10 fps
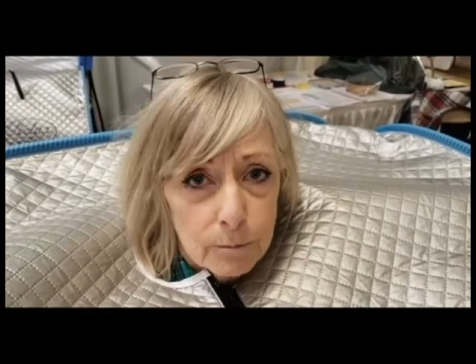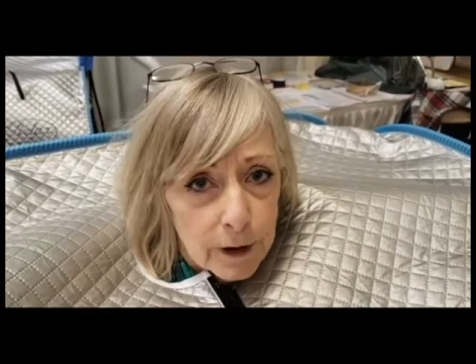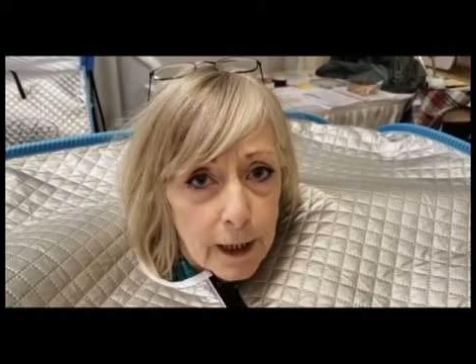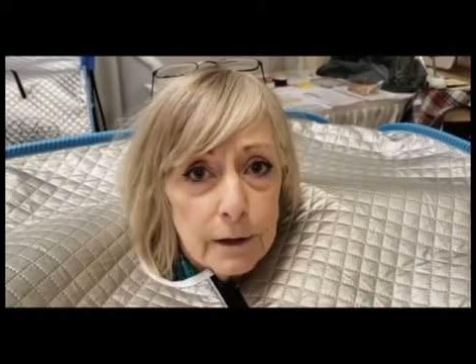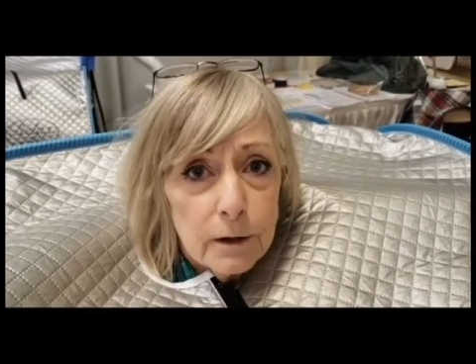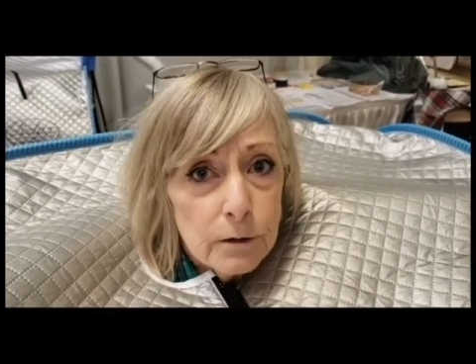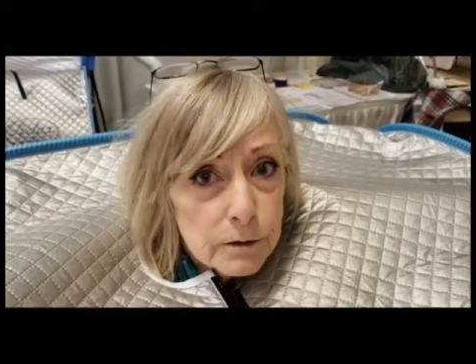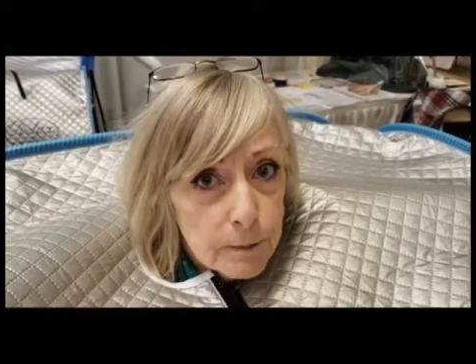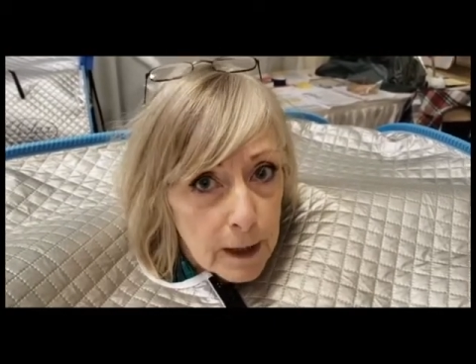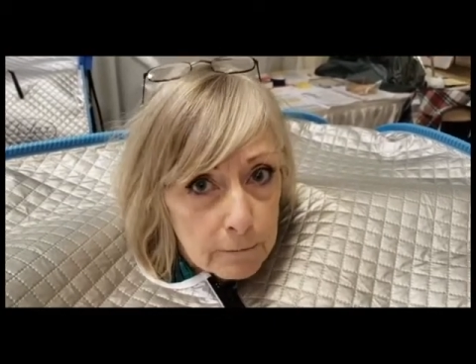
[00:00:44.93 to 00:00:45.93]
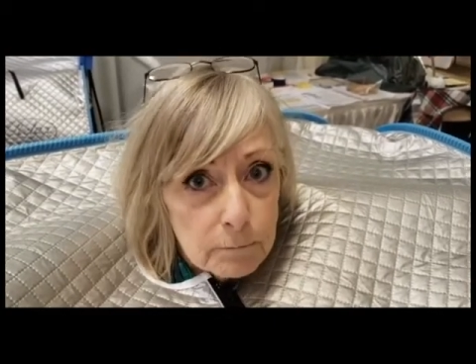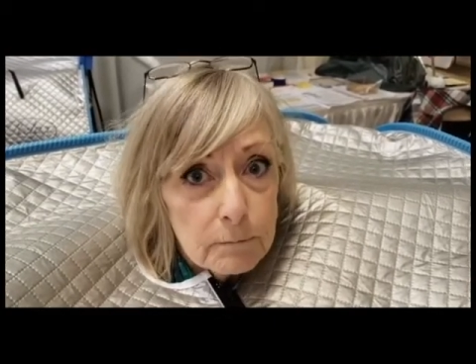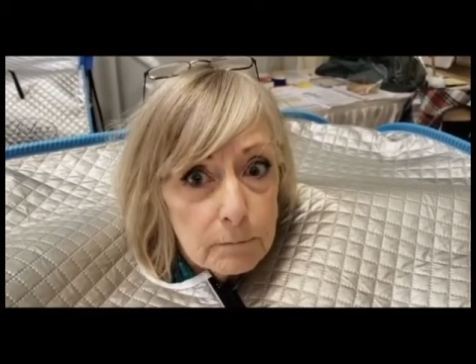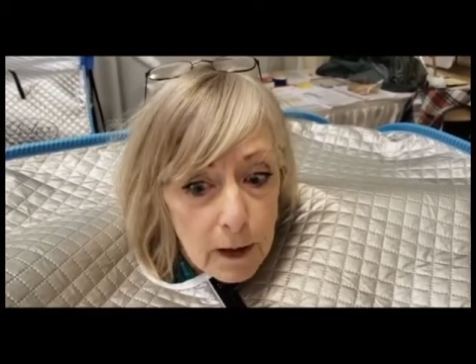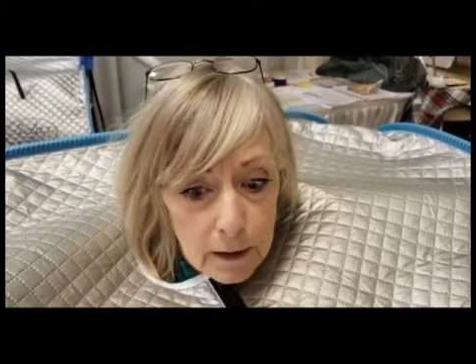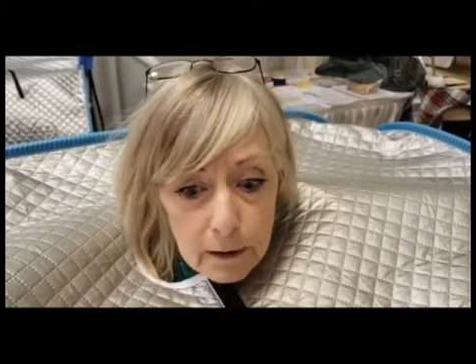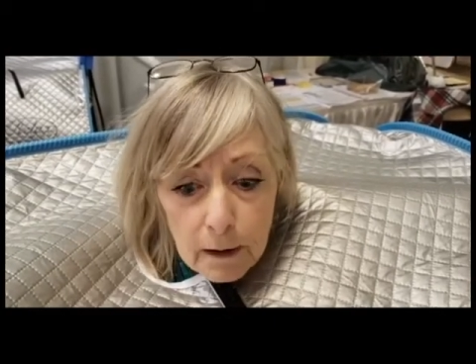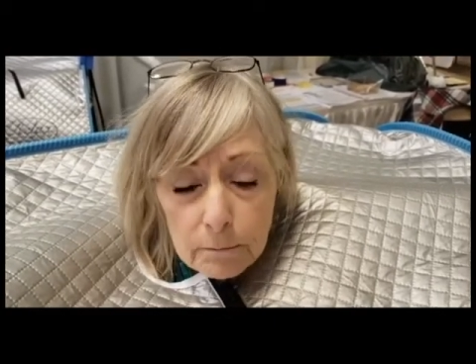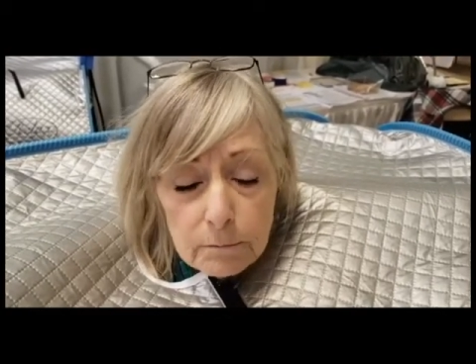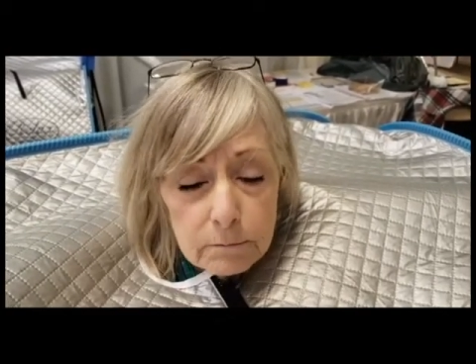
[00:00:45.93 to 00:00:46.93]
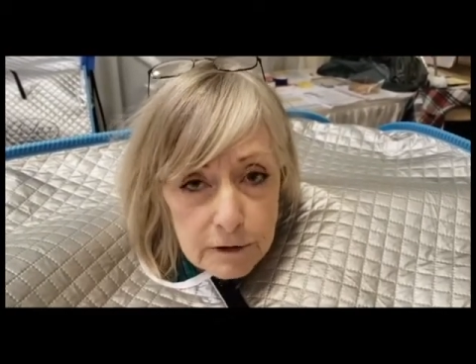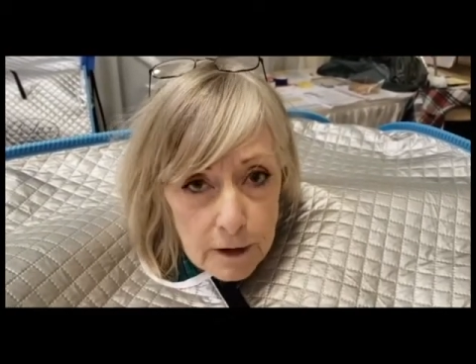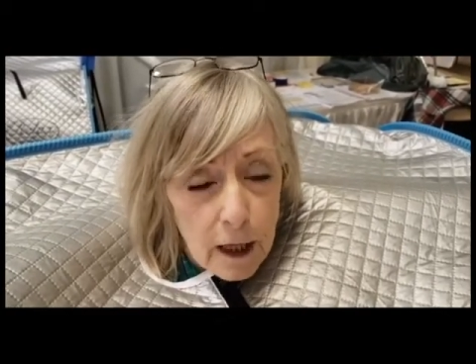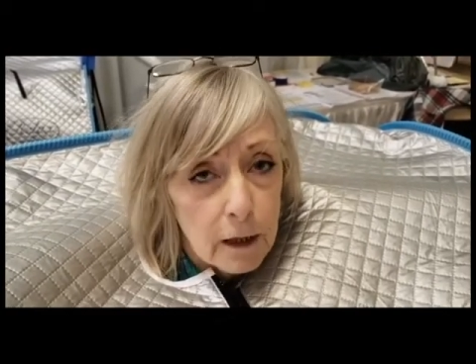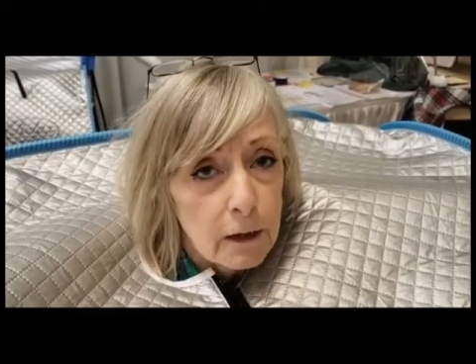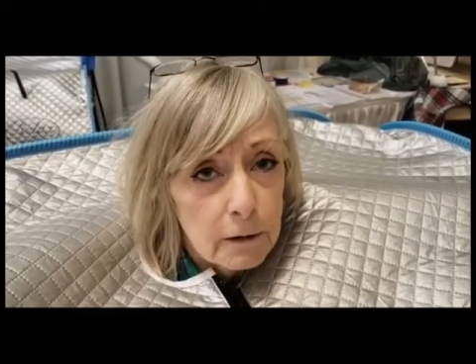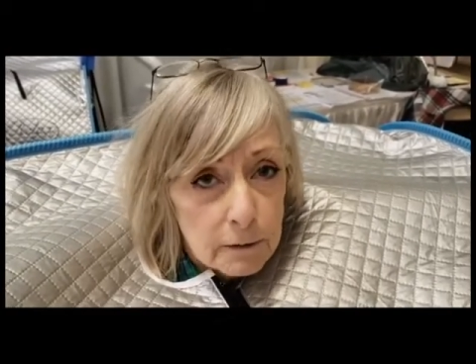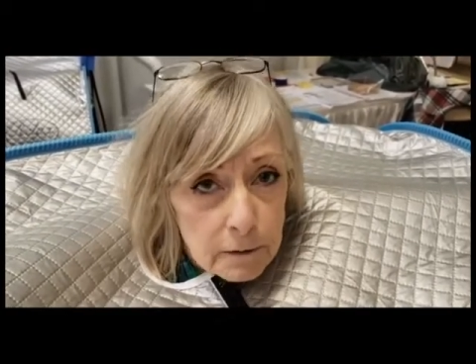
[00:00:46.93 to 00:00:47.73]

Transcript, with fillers: But I use my, my uh, sauna.